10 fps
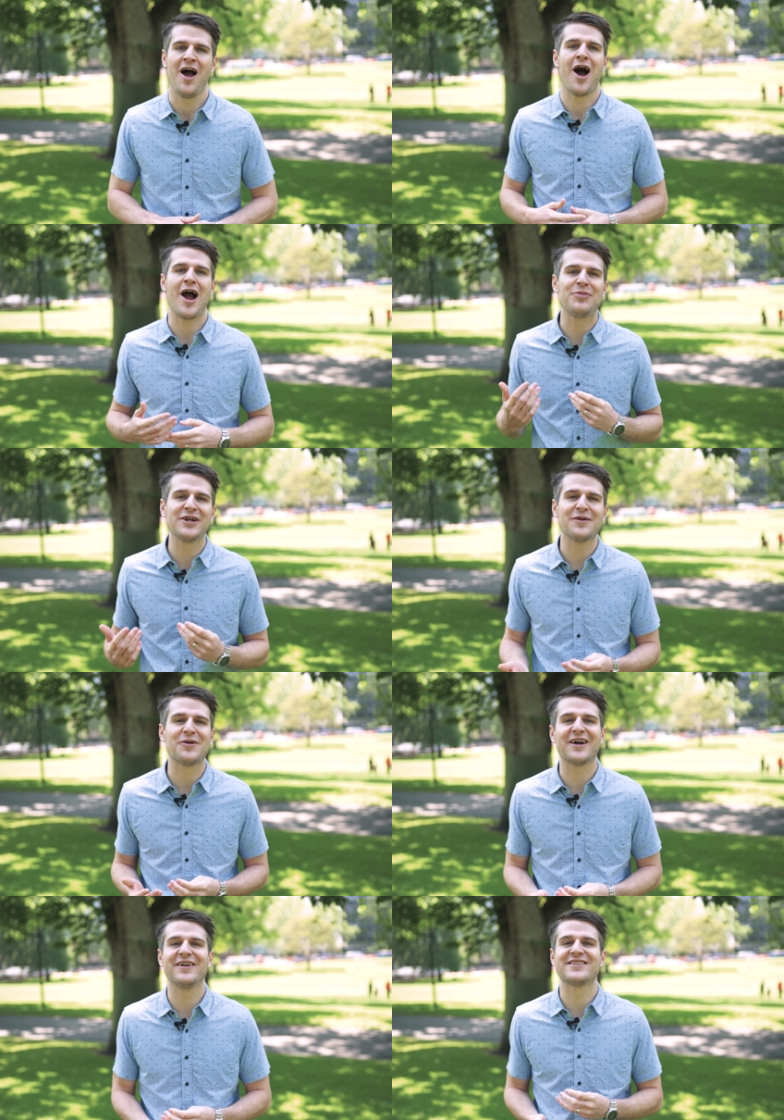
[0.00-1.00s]
I predict
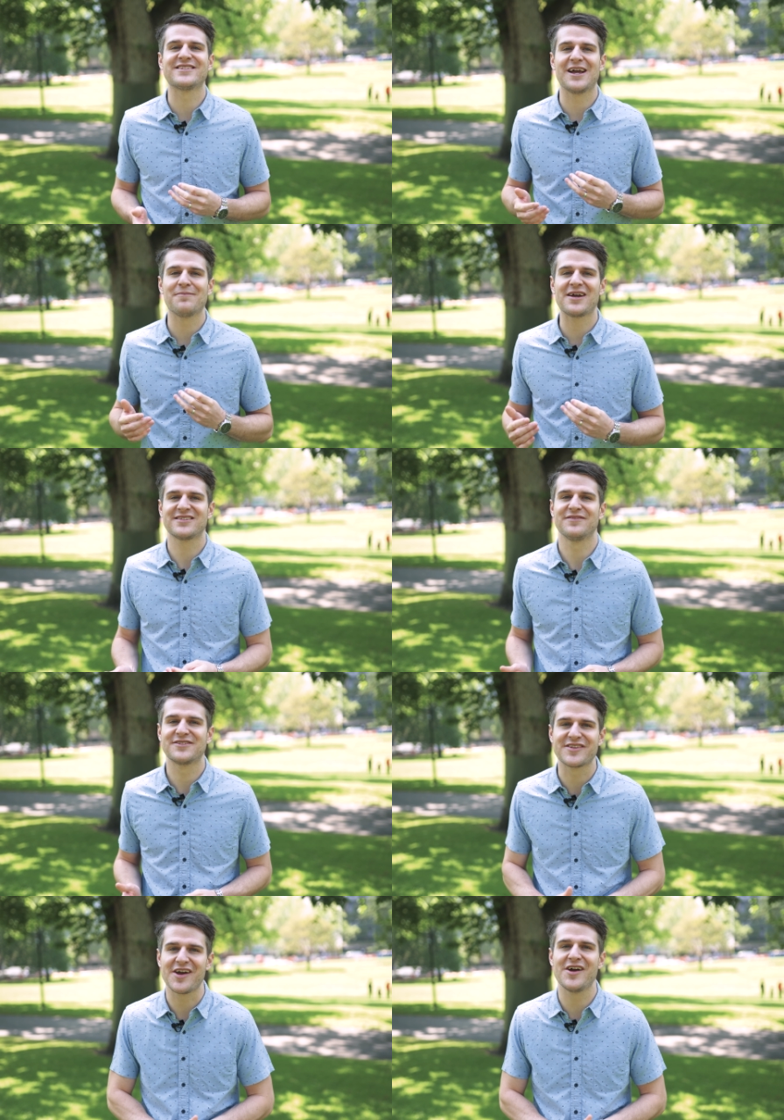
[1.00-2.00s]
we're going to see a massive
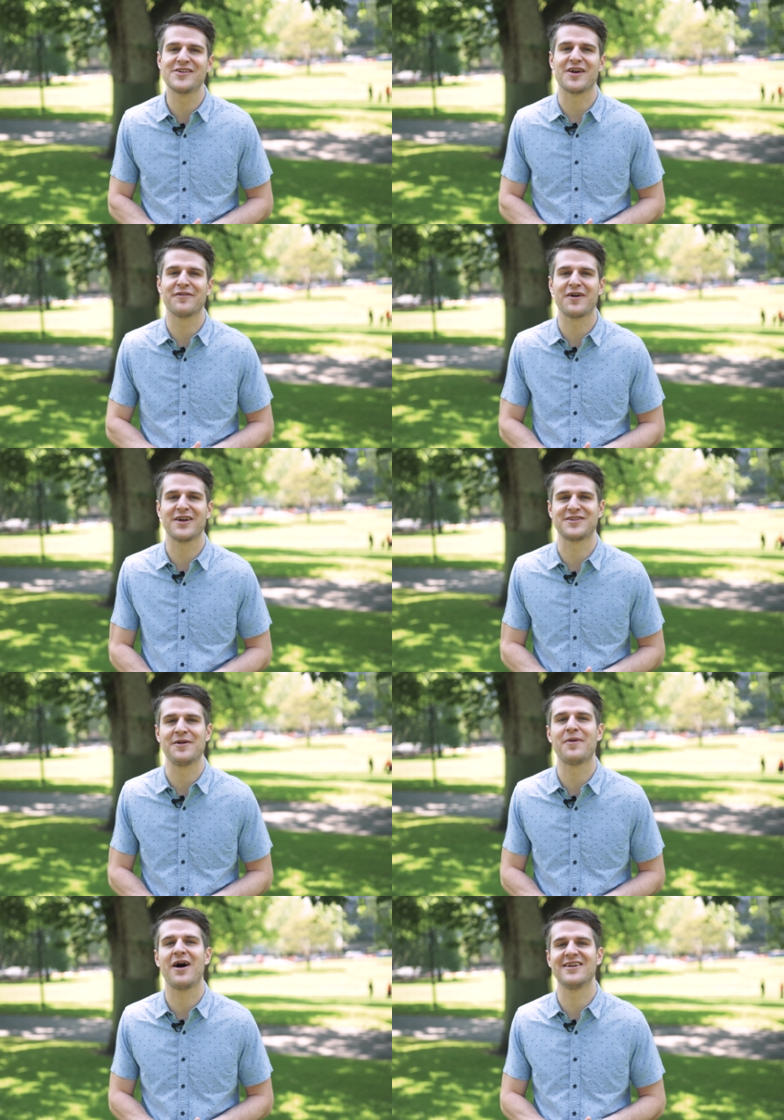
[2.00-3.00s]
surge of first
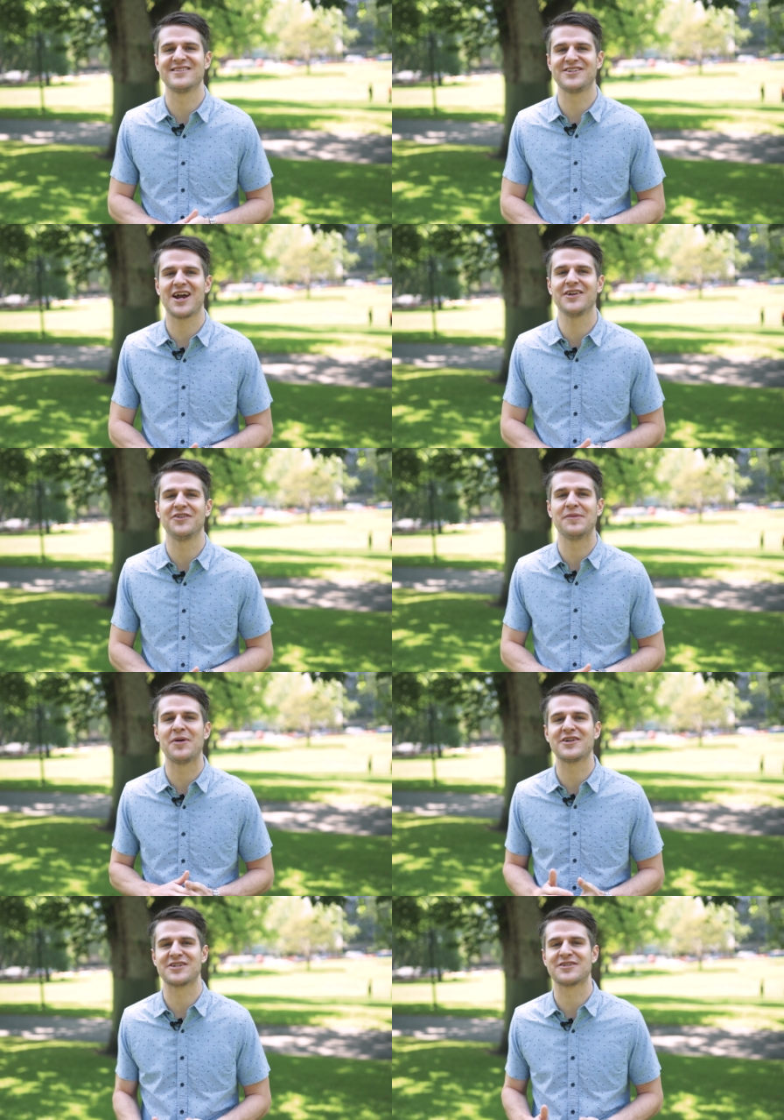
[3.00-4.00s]
home buyers in January
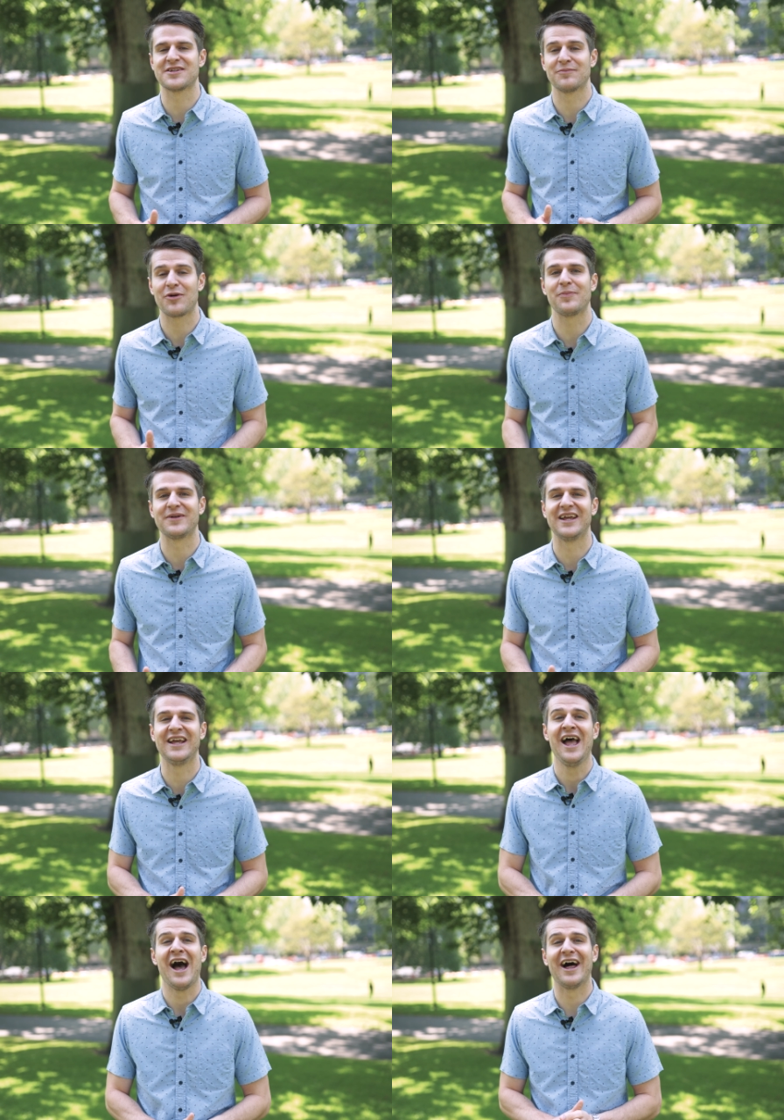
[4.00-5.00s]
purchasing property
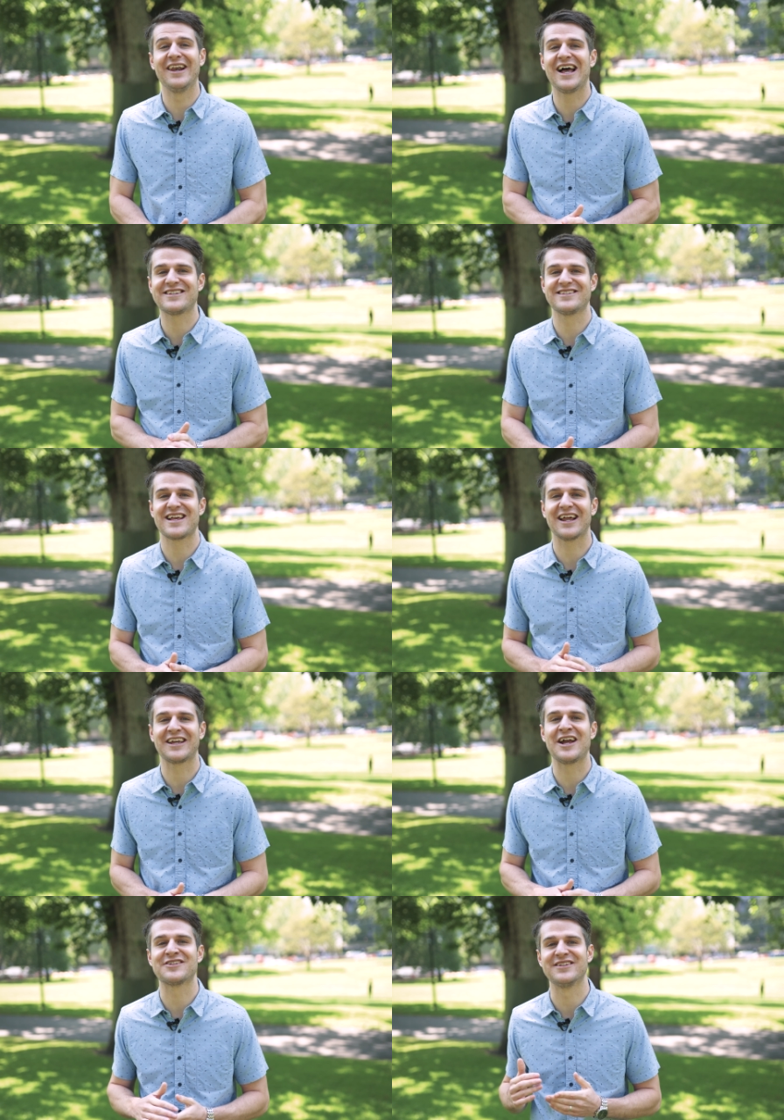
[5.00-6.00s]
unless this
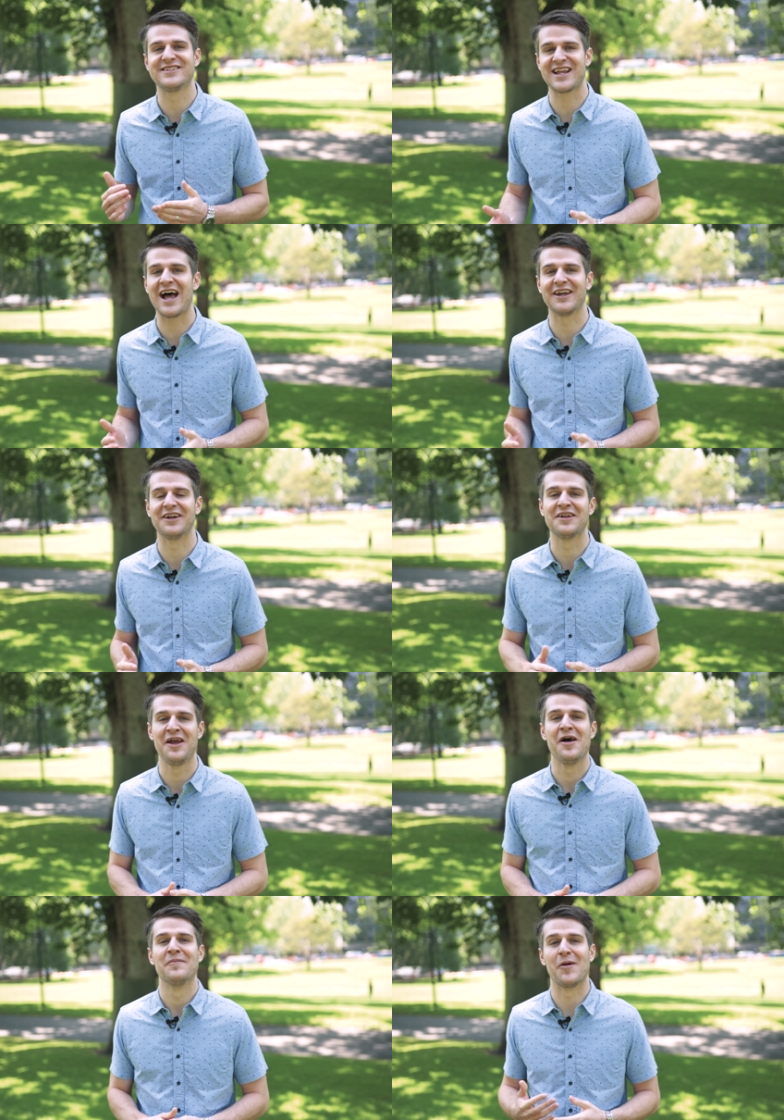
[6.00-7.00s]
allocation is staggered,
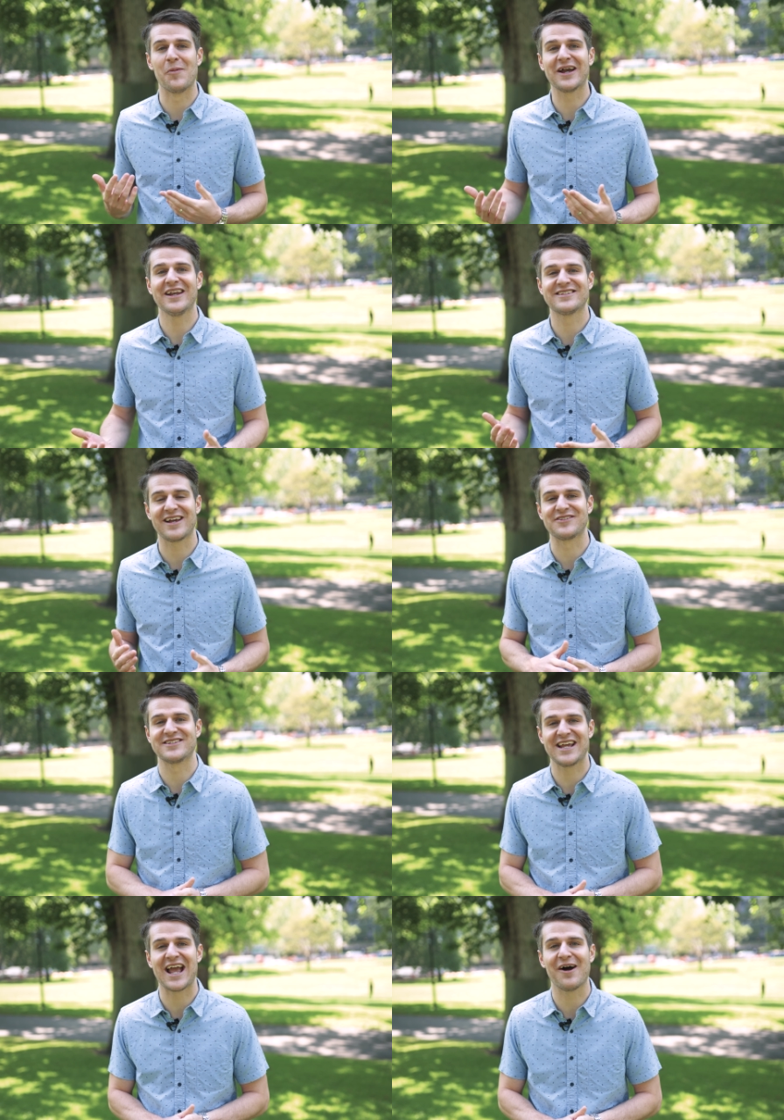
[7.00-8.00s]
but we're going to have to
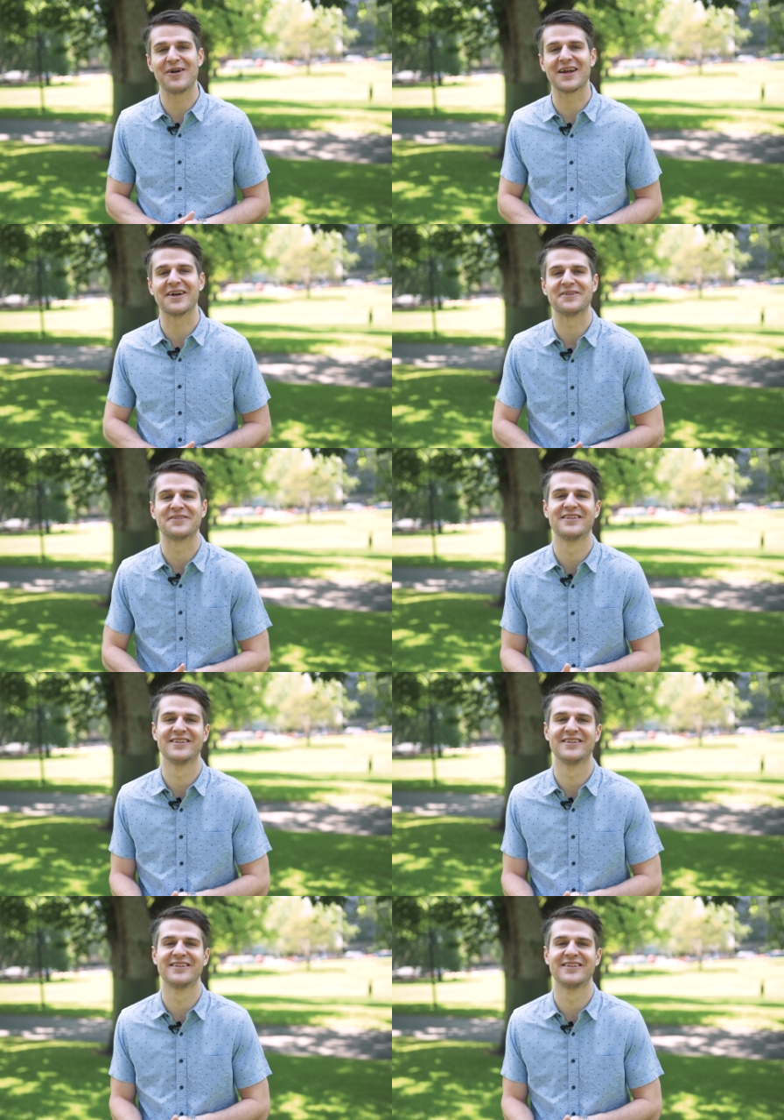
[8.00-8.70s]
see how it goes.